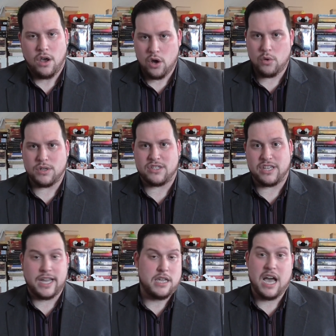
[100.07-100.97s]
who would
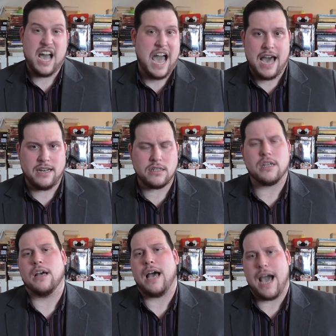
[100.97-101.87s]
say, and
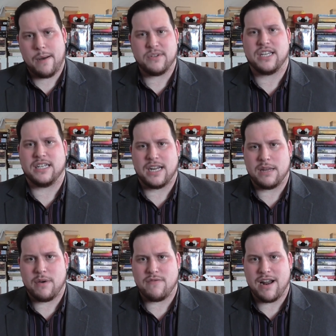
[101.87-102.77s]
how is that in any
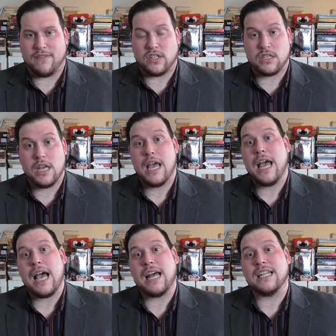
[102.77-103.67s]
way relevant?
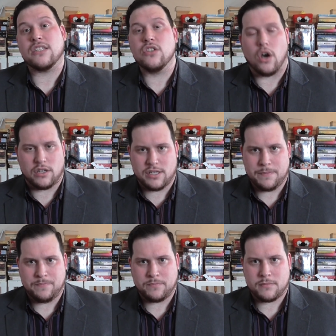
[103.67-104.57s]
And it's not.
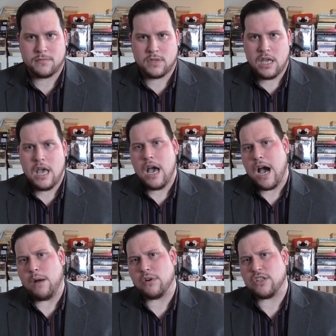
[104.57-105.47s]

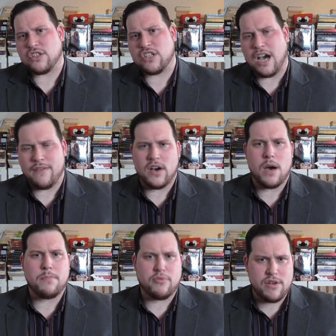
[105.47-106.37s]
I want to just cover
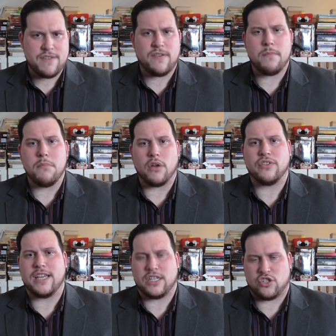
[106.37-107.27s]
a brief
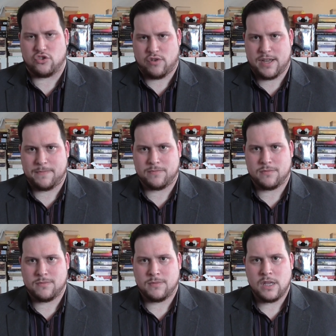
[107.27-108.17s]
modern history
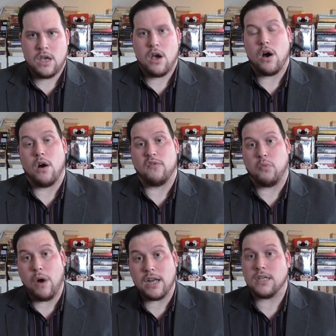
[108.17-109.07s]
of
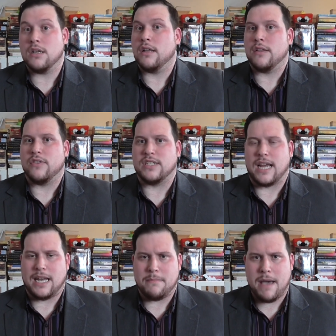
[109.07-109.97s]
one, the
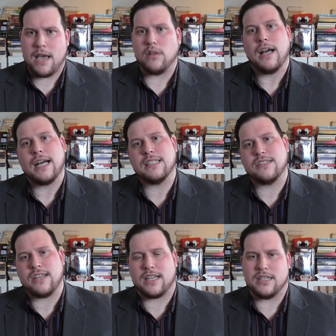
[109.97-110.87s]
Daily Mail, and
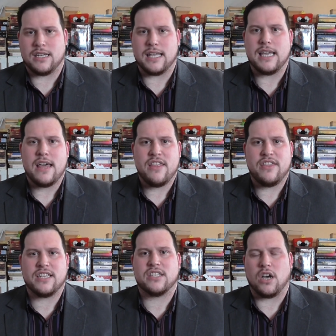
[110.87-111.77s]
secondly,
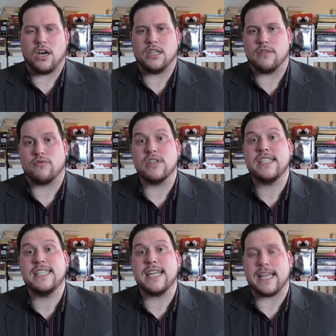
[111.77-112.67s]
this kind of
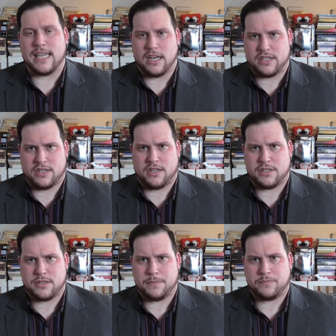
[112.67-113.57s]

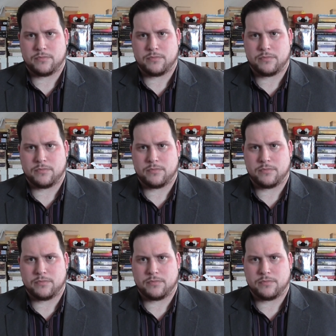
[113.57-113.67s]
ridiculousness.